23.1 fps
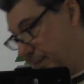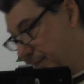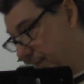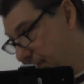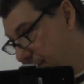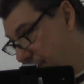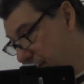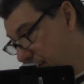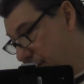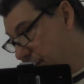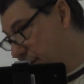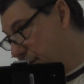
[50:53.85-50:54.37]

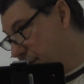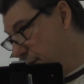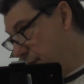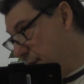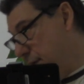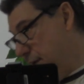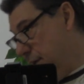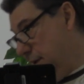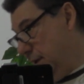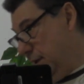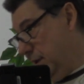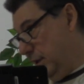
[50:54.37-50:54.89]

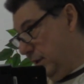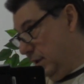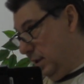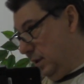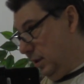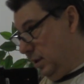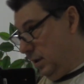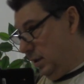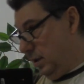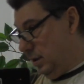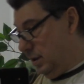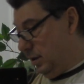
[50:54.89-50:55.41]

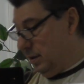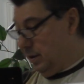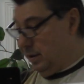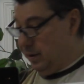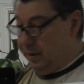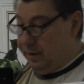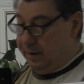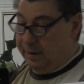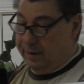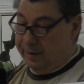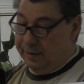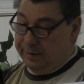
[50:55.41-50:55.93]

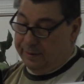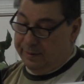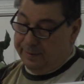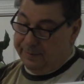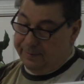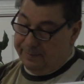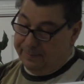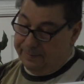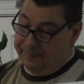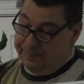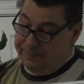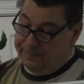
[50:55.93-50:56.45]

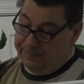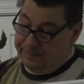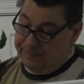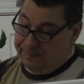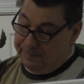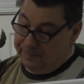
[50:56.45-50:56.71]
No one is speaking in this clip.